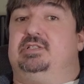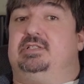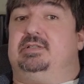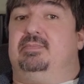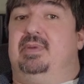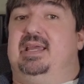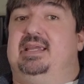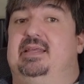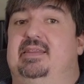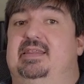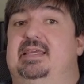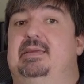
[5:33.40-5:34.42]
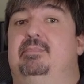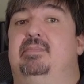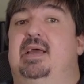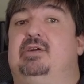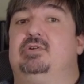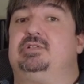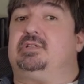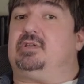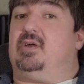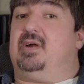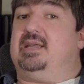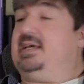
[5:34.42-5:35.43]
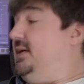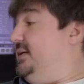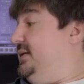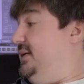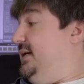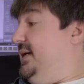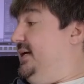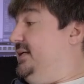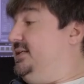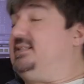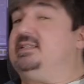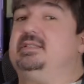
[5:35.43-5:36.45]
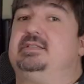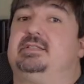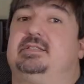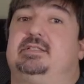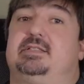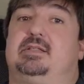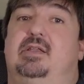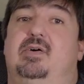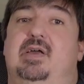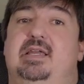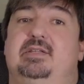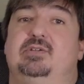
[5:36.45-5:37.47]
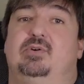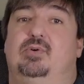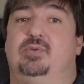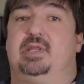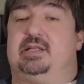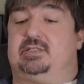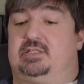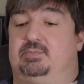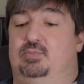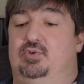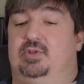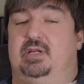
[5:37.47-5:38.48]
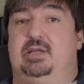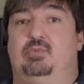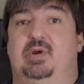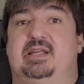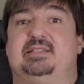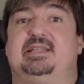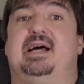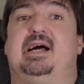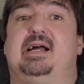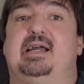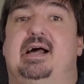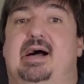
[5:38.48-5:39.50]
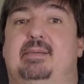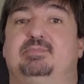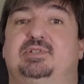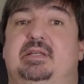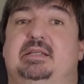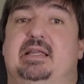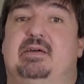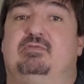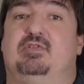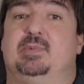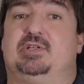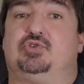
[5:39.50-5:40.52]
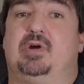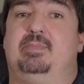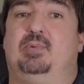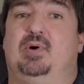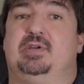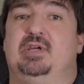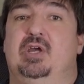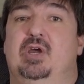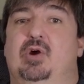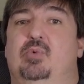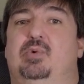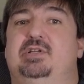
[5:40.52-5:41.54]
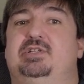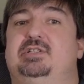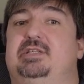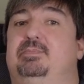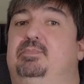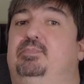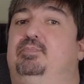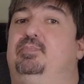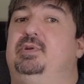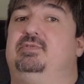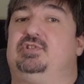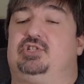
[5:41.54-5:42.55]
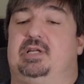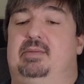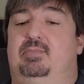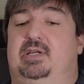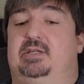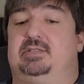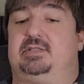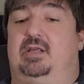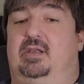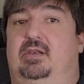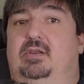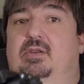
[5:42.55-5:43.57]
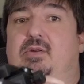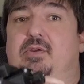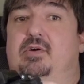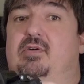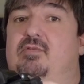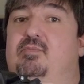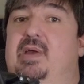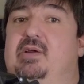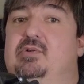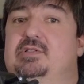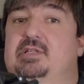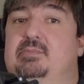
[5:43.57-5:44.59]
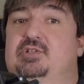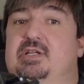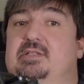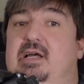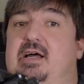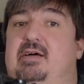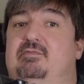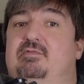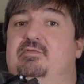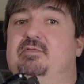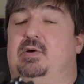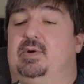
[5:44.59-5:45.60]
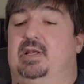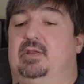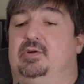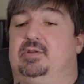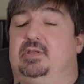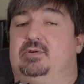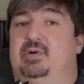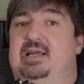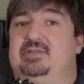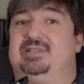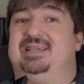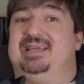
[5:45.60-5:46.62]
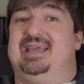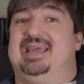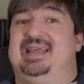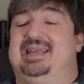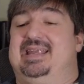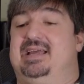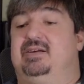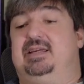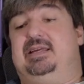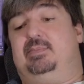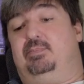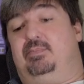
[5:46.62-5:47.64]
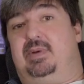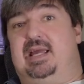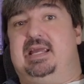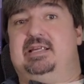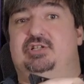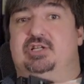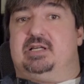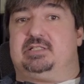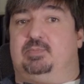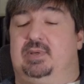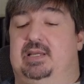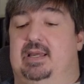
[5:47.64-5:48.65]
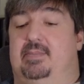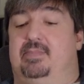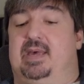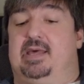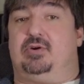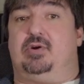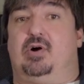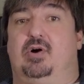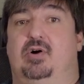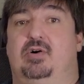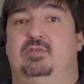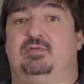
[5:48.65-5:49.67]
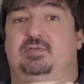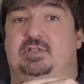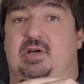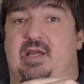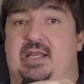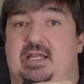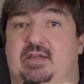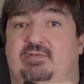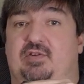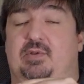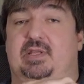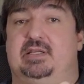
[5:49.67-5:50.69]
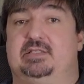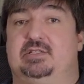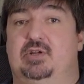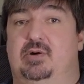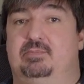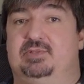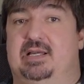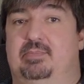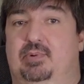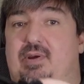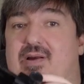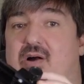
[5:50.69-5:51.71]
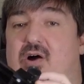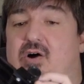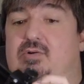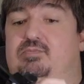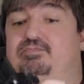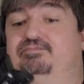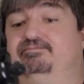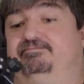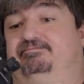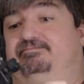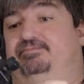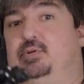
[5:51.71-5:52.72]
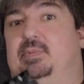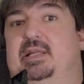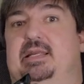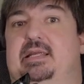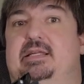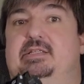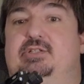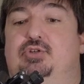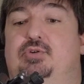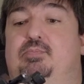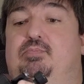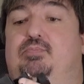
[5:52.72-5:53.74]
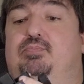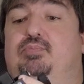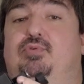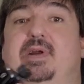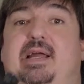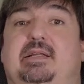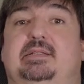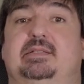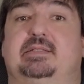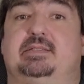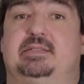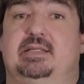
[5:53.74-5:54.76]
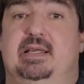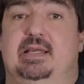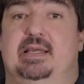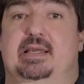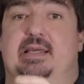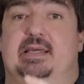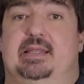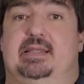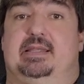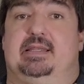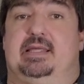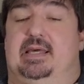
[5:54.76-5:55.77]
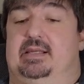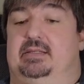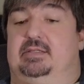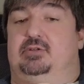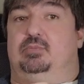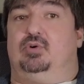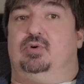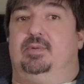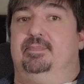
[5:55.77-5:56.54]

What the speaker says: to make. The macro slider, it doesn't slide all that smoothly when it's hung upside down from a tripod, which is a bit of a shame because a lot of macro subjects are very low to the ground. Now it may just be a matter of tightening a few of these knobs up. I'll probably need to practice that a little more.